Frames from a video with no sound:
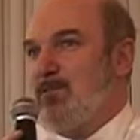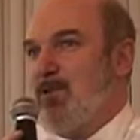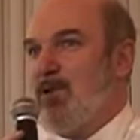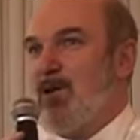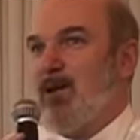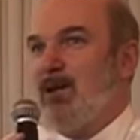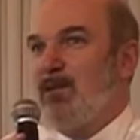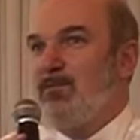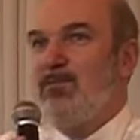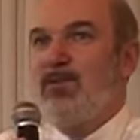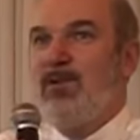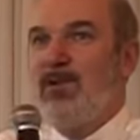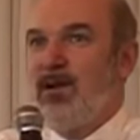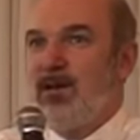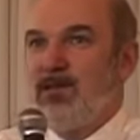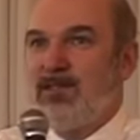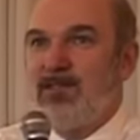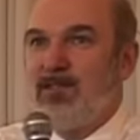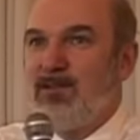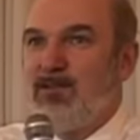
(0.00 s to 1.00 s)
more and more
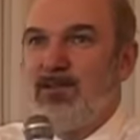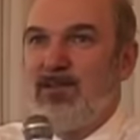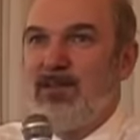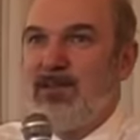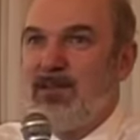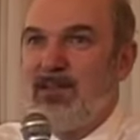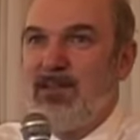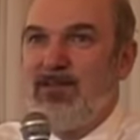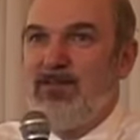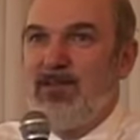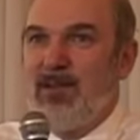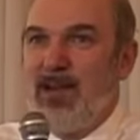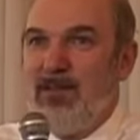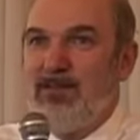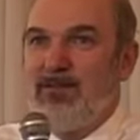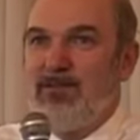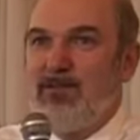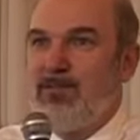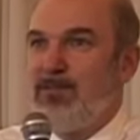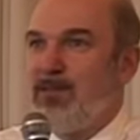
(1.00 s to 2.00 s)
has totally given
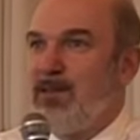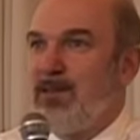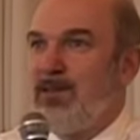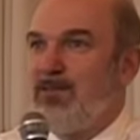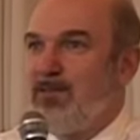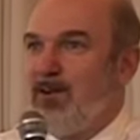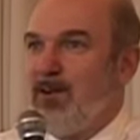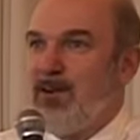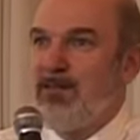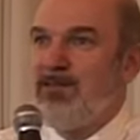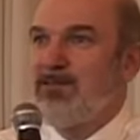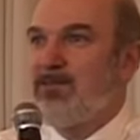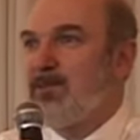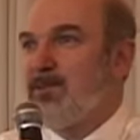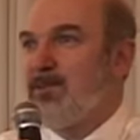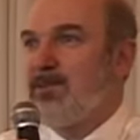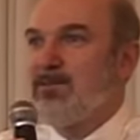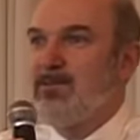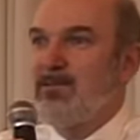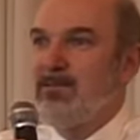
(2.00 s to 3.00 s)
up to be involved
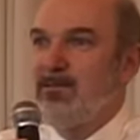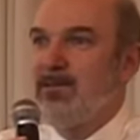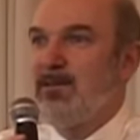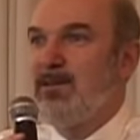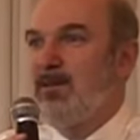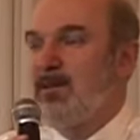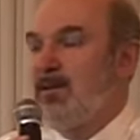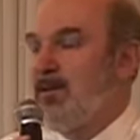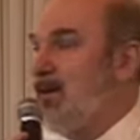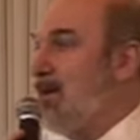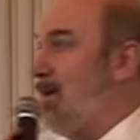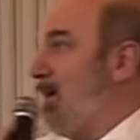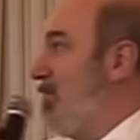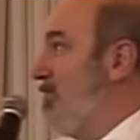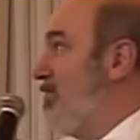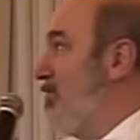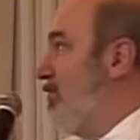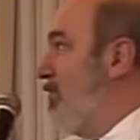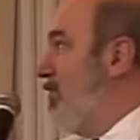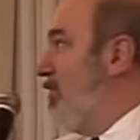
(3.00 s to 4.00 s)

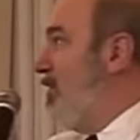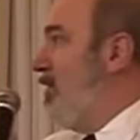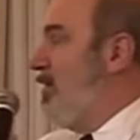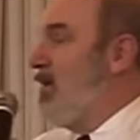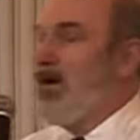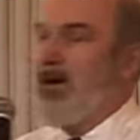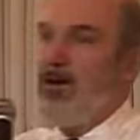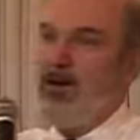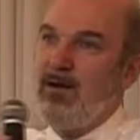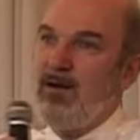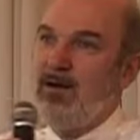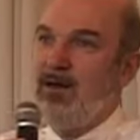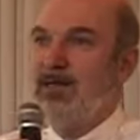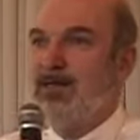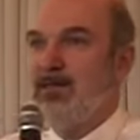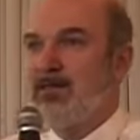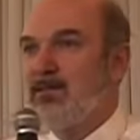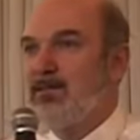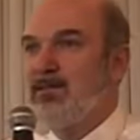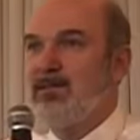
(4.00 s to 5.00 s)
in war
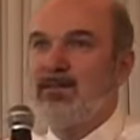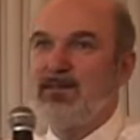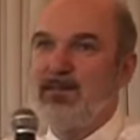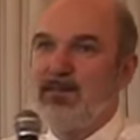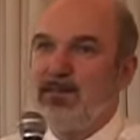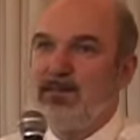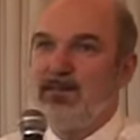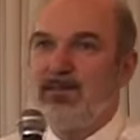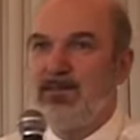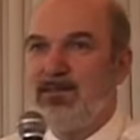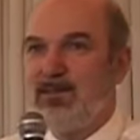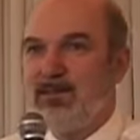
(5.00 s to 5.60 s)
or in